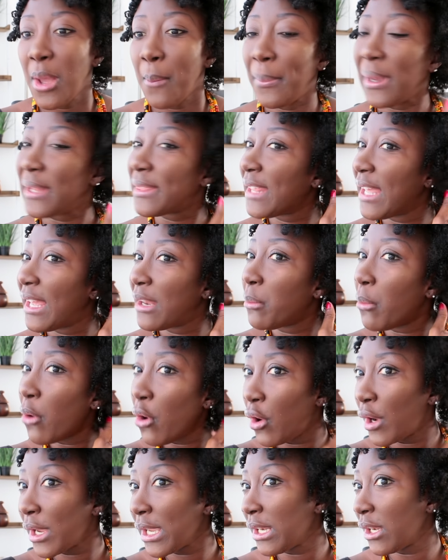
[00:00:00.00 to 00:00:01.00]
but then
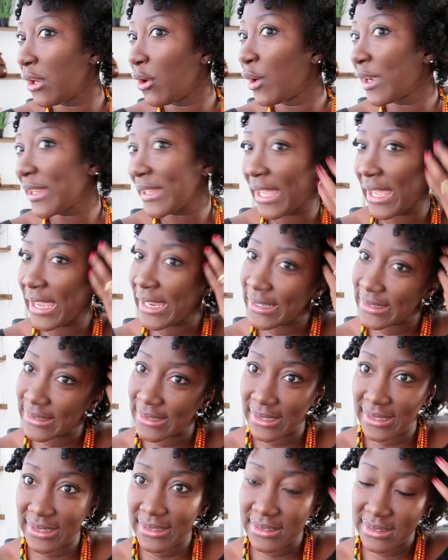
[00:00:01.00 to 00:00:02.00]
more
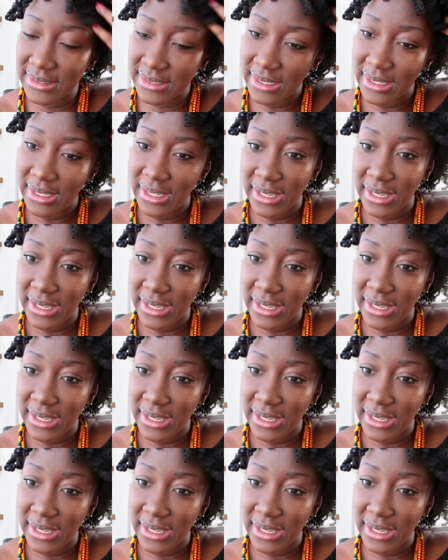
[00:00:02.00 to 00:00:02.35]
elongated.